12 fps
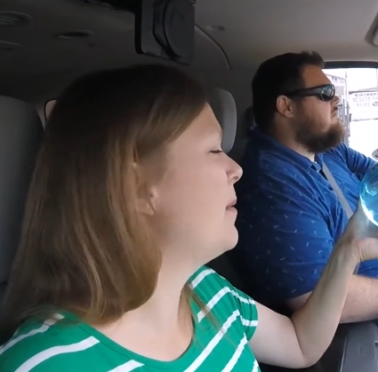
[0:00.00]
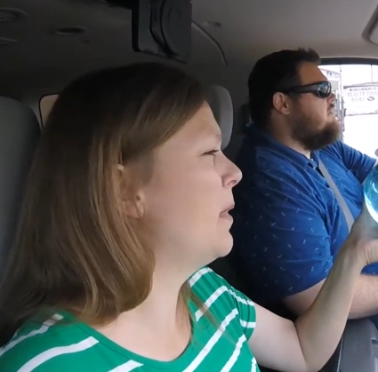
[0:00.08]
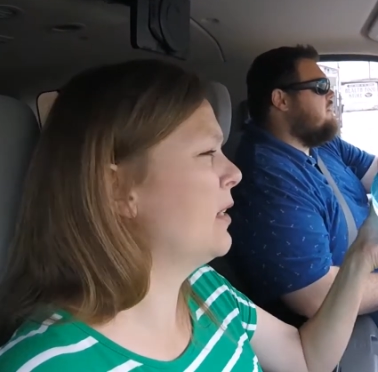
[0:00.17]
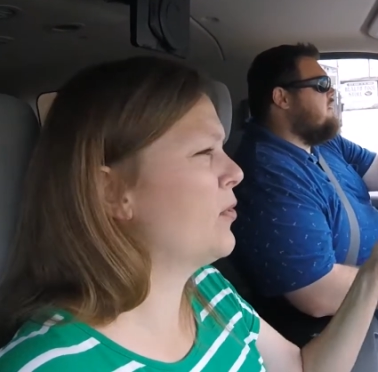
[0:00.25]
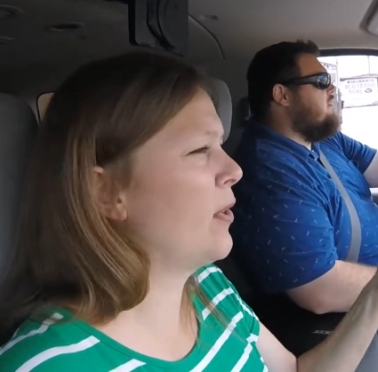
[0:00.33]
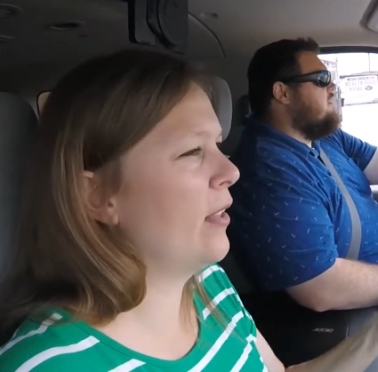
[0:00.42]
Speaker 1: I'd
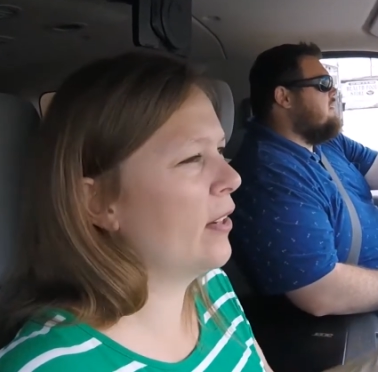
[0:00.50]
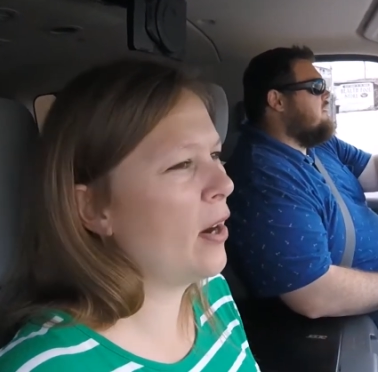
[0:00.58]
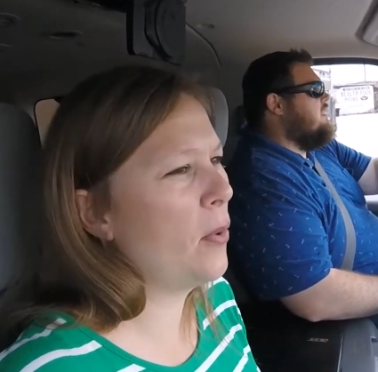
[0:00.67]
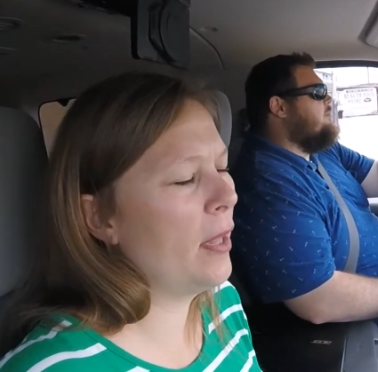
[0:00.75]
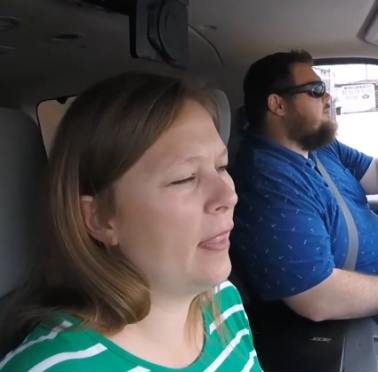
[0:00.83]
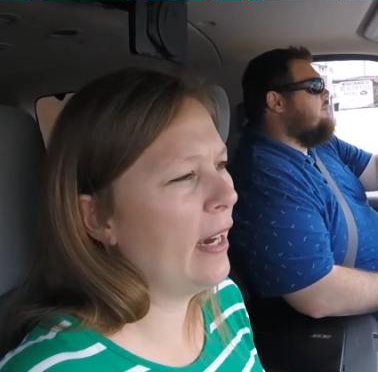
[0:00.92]
much rather
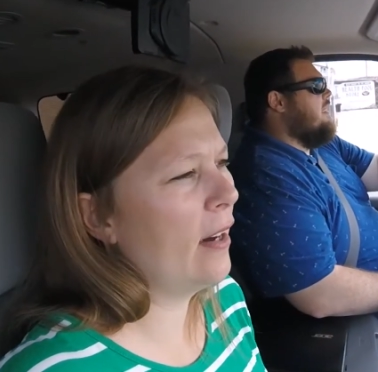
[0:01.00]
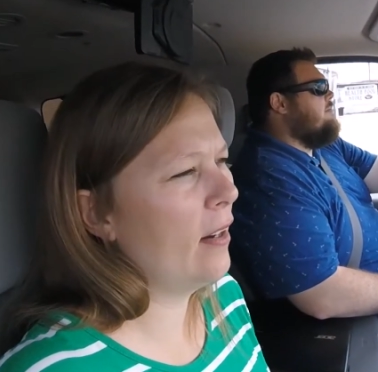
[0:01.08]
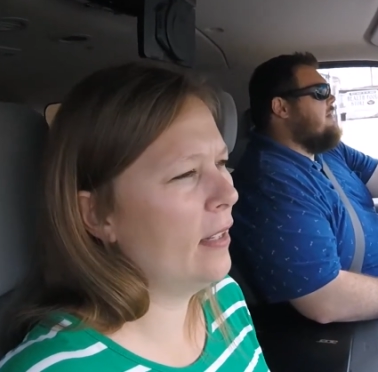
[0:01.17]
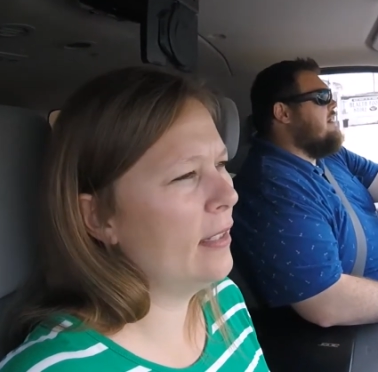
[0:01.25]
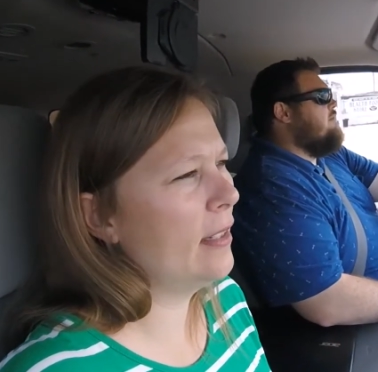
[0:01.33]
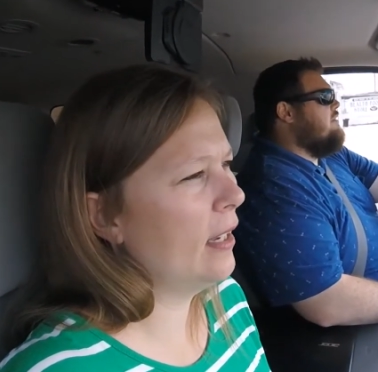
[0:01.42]
go they, in
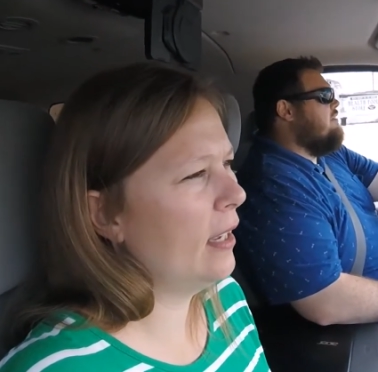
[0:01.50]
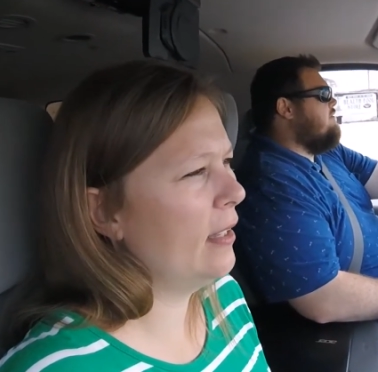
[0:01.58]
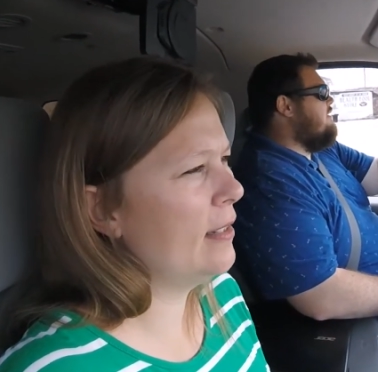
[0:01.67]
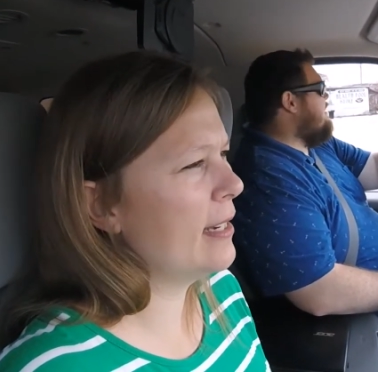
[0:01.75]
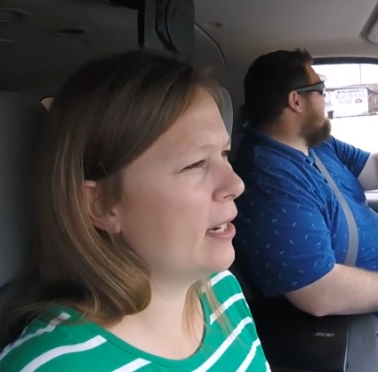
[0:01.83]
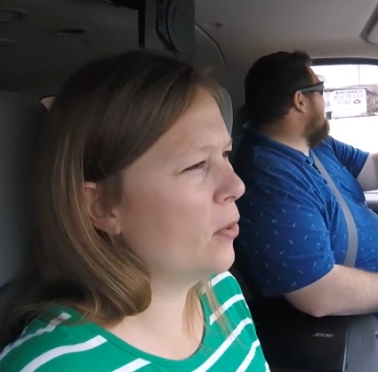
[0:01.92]
there and,
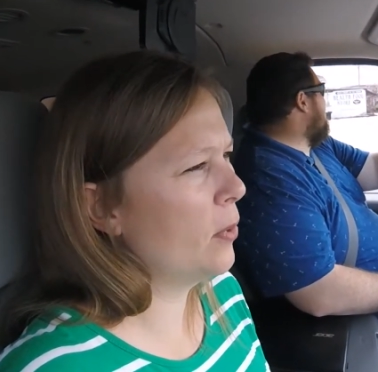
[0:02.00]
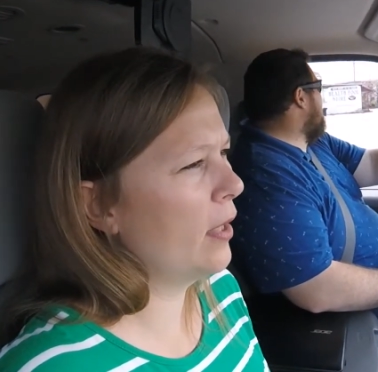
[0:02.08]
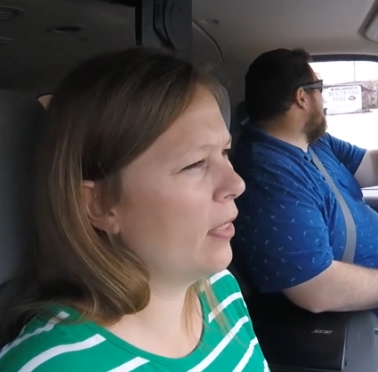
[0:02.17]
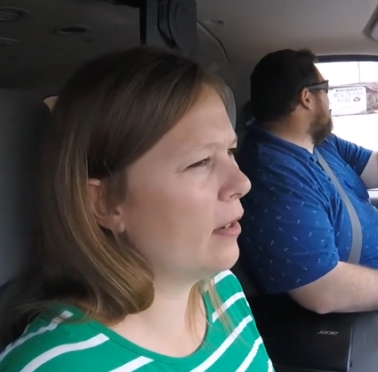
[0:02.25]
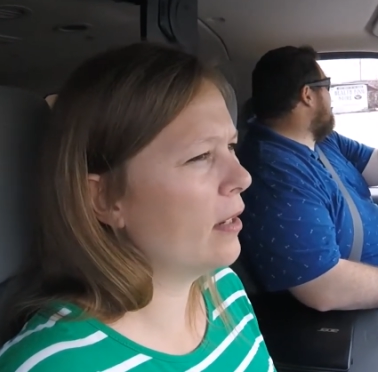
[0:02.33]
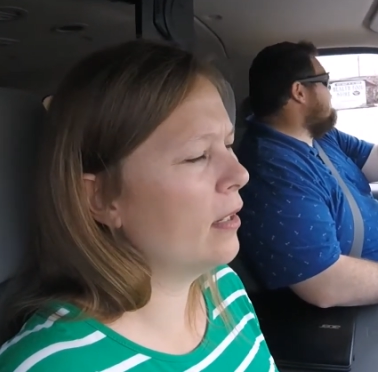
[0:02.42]
and deal
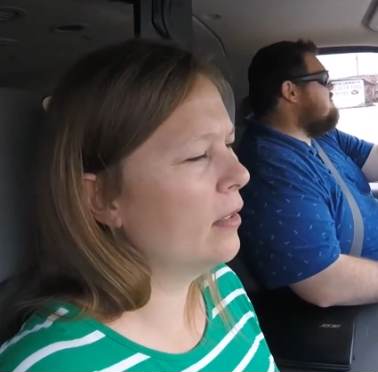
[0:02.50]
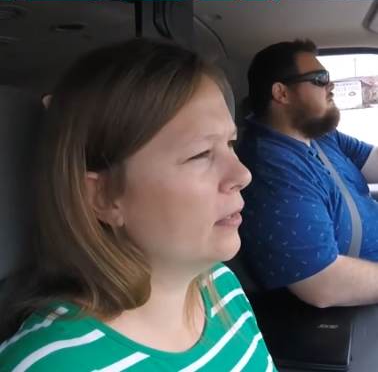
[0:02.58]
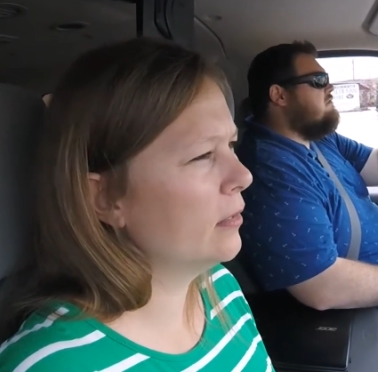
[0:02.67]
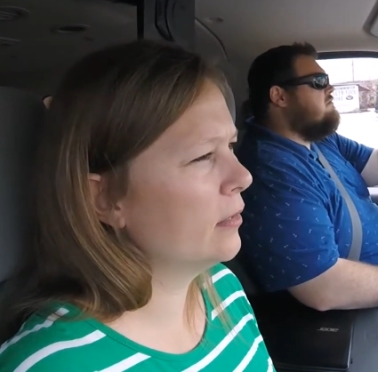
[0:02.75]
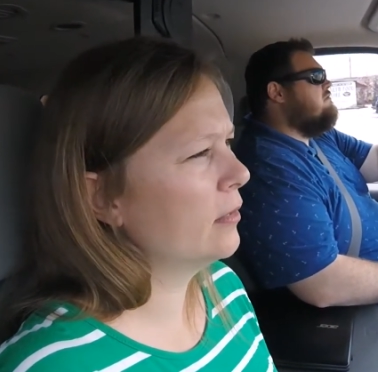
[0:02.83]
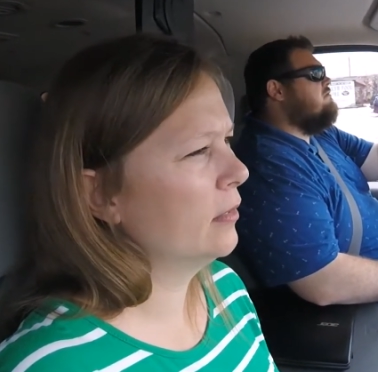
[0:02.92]
with uh,
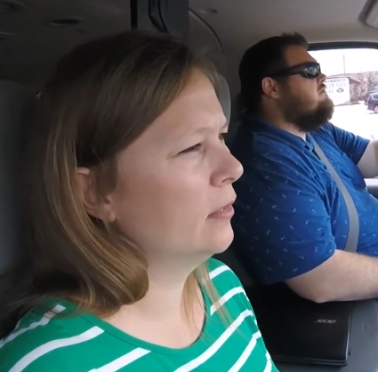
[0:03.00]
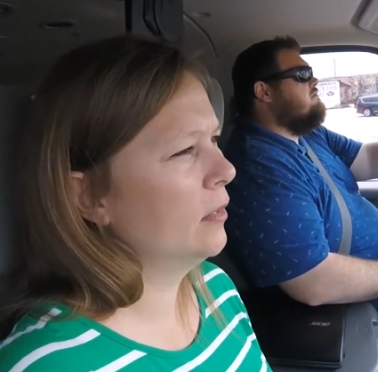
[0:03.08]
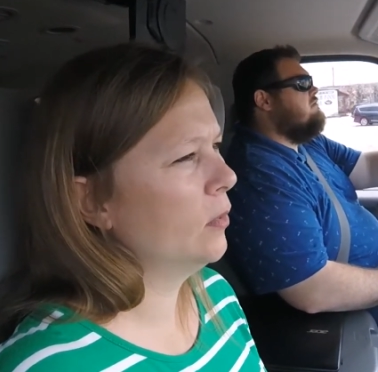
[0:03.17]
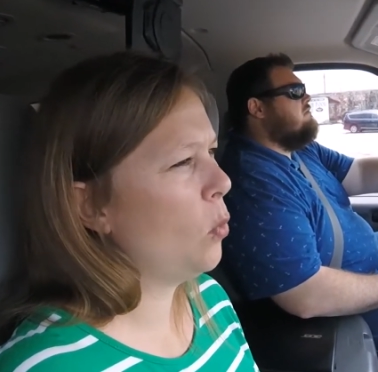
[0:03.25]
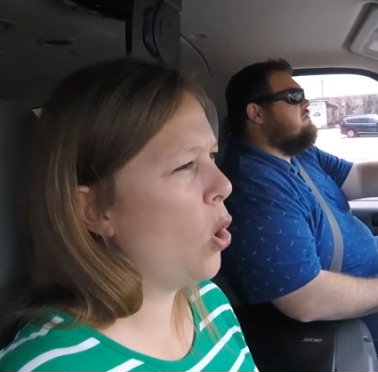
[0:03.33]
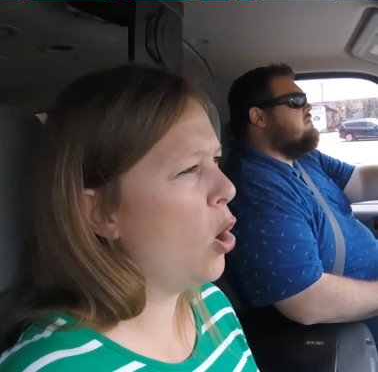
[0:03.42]

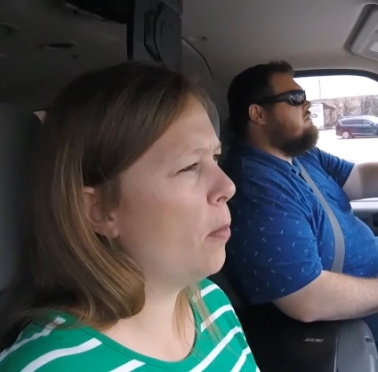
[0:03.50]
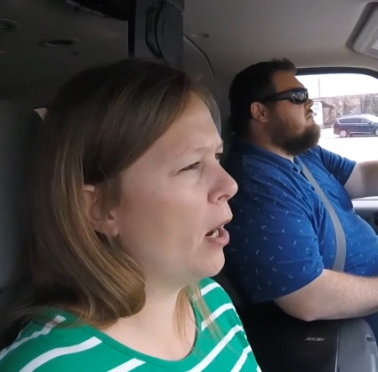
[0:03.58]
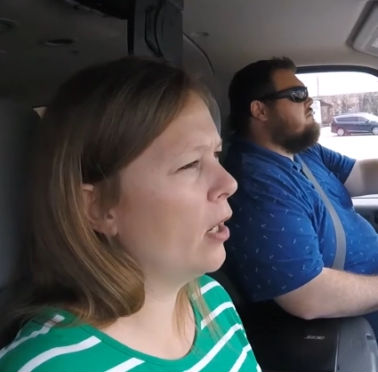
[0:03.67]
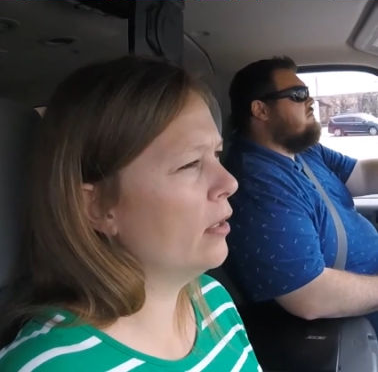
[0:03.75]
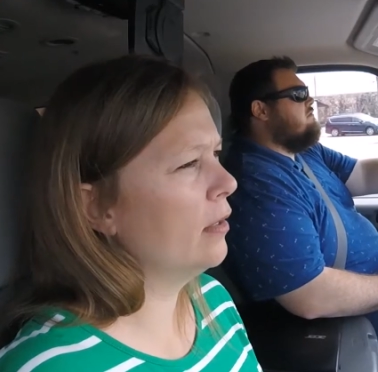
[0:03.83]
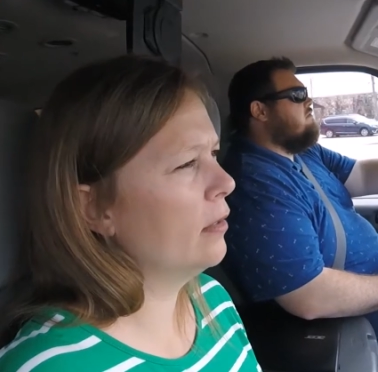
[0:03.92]

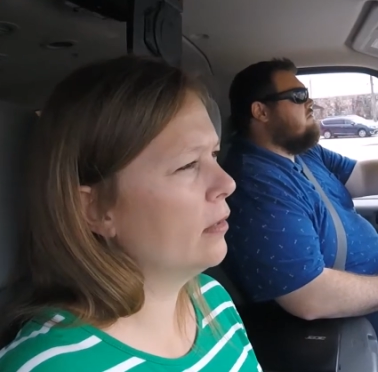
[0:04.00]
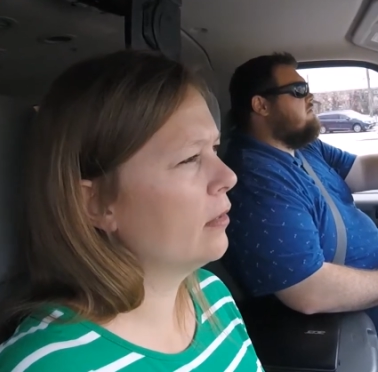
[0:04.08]
Walmart